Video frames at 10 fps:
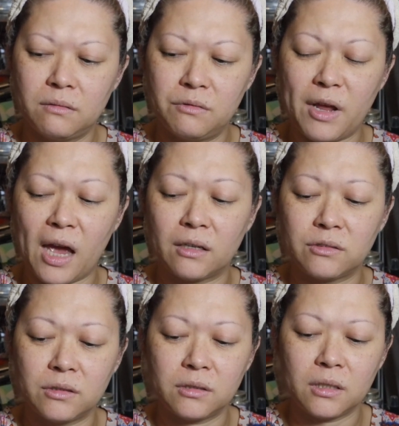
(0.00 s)

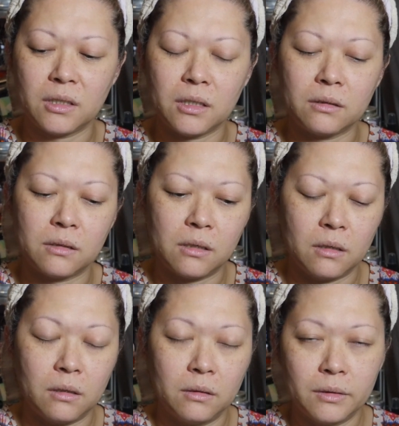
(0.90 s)
reactions on it.
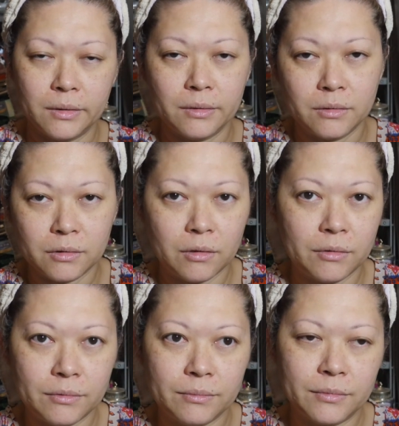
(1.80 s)
So